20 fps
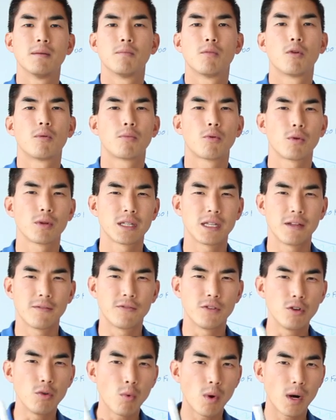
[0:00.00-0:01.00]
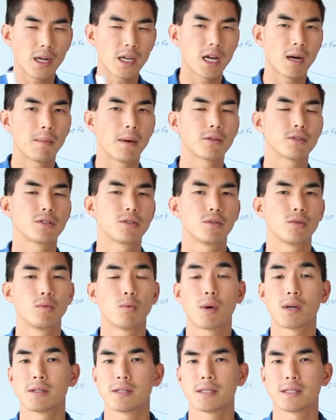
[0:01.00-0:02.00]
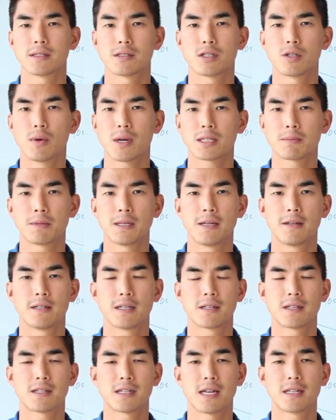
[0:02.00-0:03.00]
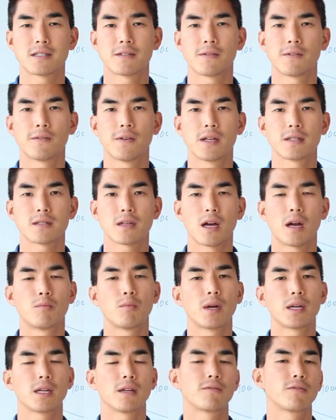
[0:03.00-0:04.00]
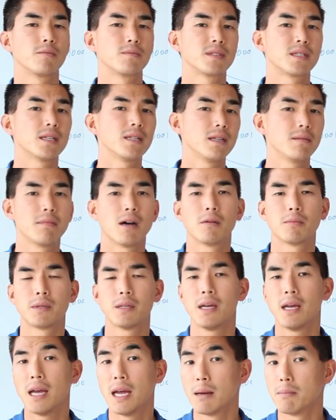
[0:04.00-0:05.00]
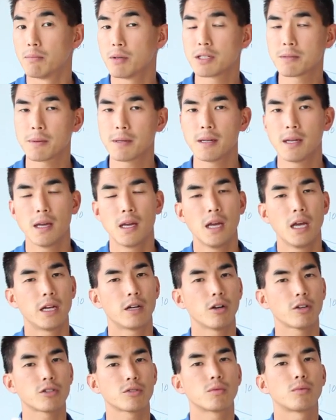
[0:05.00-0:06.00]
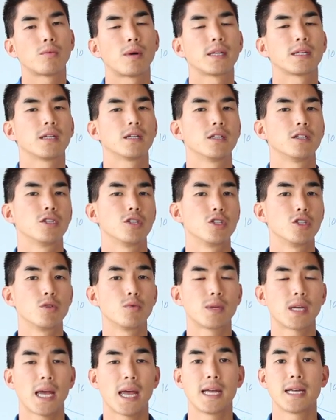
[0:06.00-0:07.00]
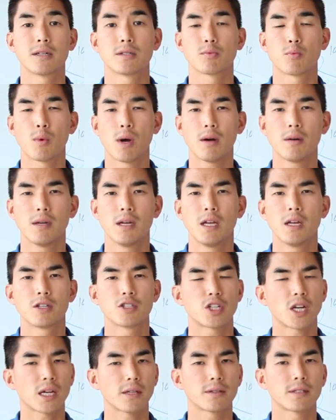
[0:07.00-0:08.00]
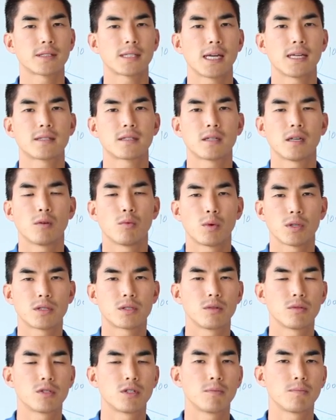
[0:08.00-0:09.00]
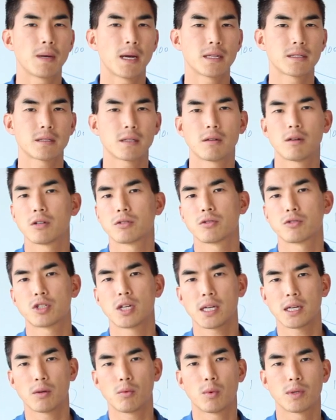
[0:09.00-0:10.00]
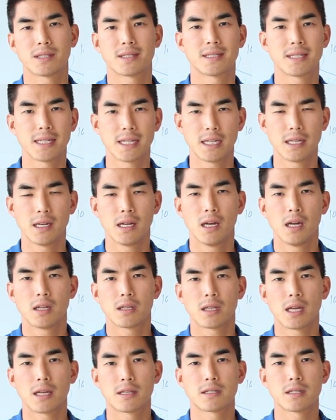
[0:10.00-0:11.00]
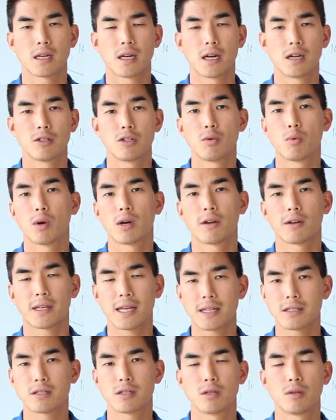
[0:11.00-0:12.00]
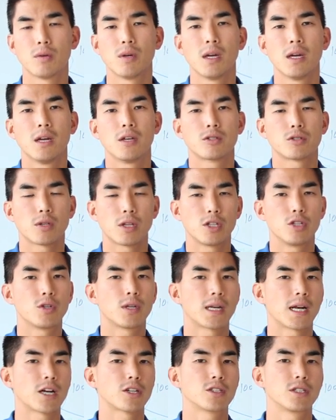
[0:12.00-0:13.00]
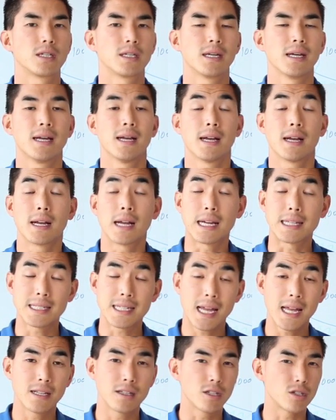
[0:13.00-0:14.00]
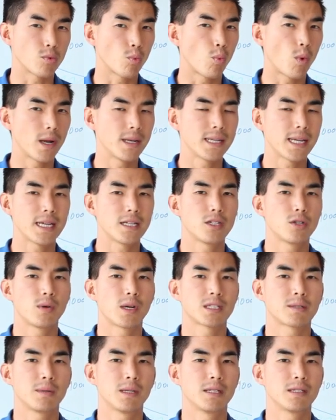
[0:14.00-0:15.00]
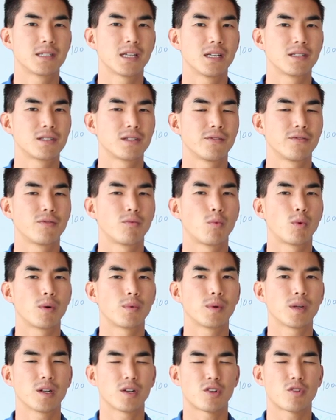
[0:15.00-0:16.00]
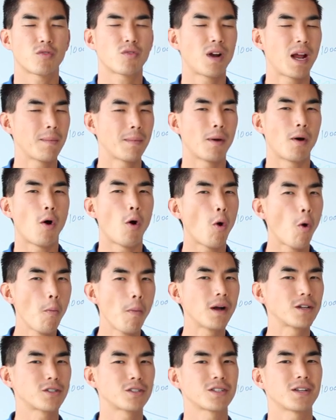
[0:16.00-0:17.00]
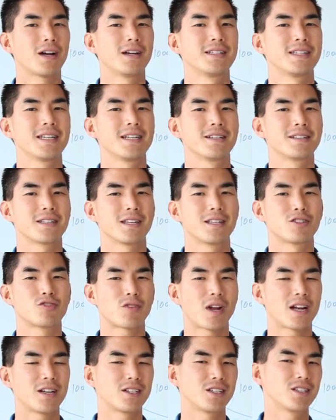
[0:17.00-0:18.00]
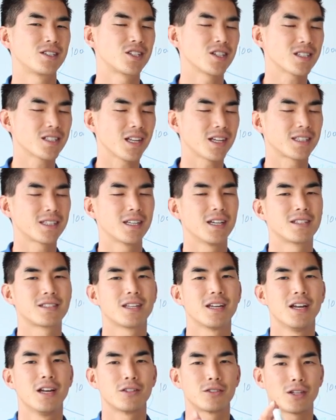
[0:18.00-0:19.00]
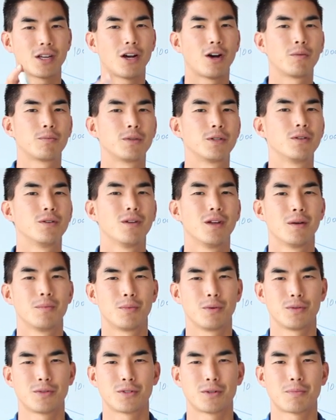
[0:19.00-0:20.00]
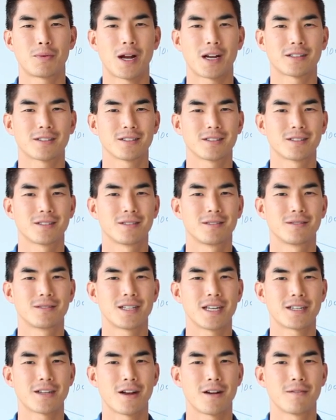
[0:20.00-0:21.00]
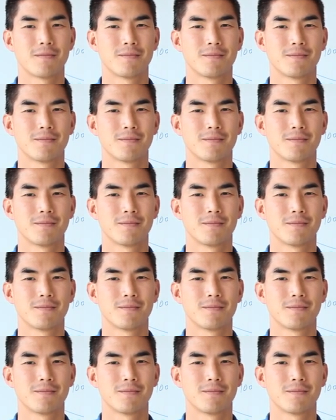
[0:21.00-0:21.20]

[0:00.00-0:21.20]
More importantly, if you want to come out to one of the 2XP intensive events, I'm running it from Sydney, Melbourne, and Brisbane, and also running it in the UK as well. Check out the dates, what suits you best, and also check out what city that you want to get to so that you can actually attend this one-day 2XP intensive where we're going to cram a whole bunch of ideas and strategies just like this to help you boost your practice. Take care.